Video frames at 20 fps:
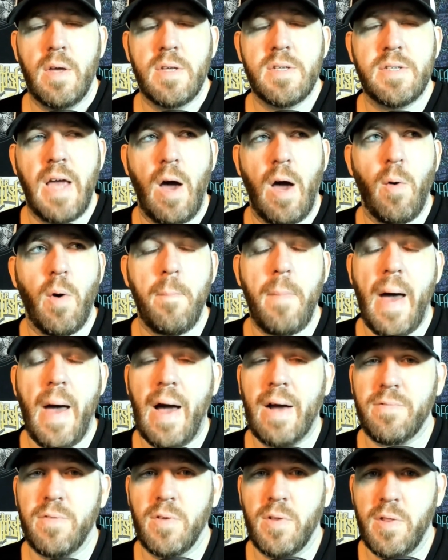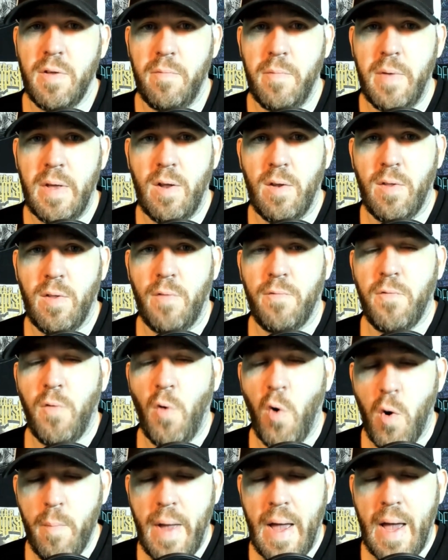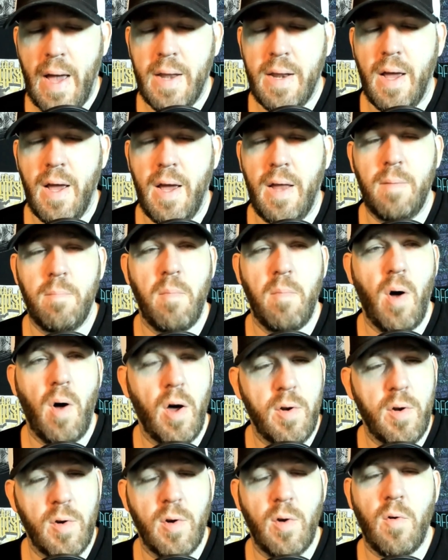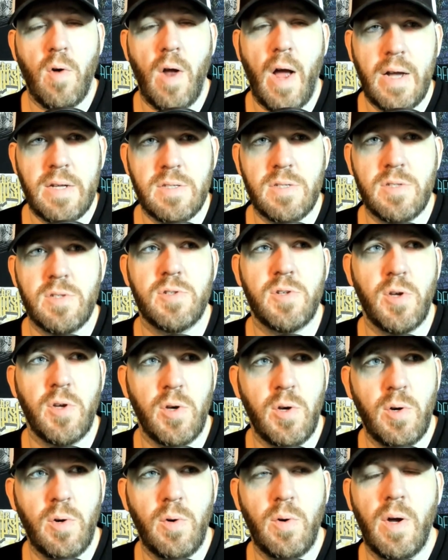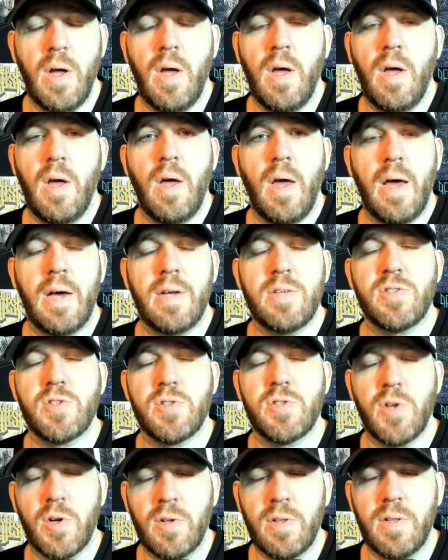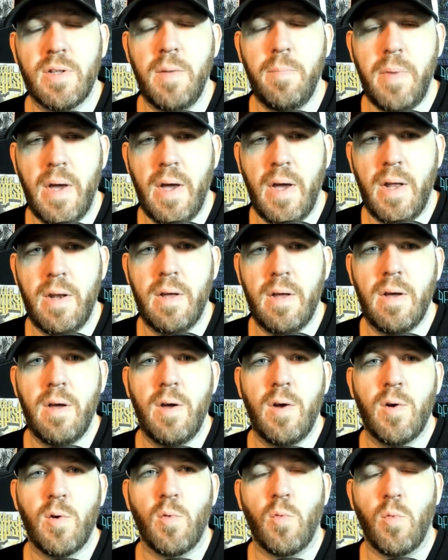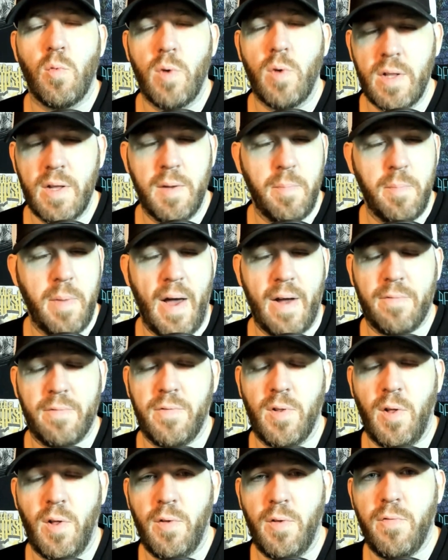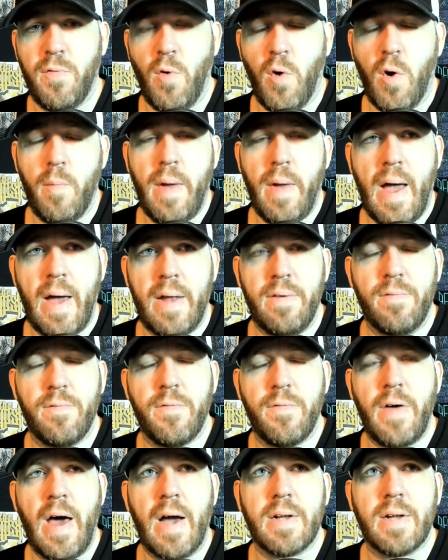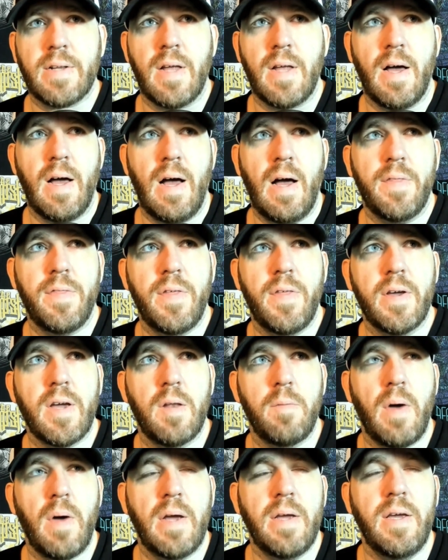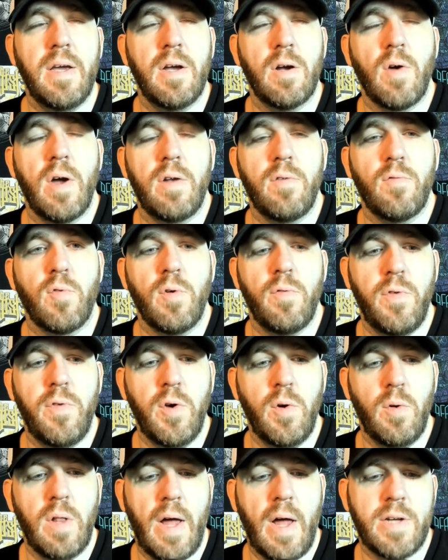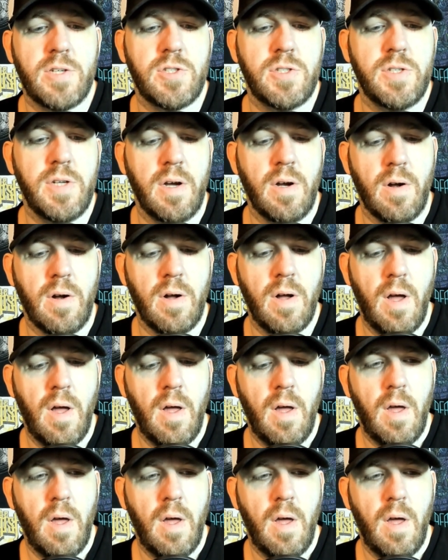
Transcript: see how impactful they've been on the format, and Modern Horizons 2 has certainly been really impactful on the format. In fact, I think in my year-end review last year,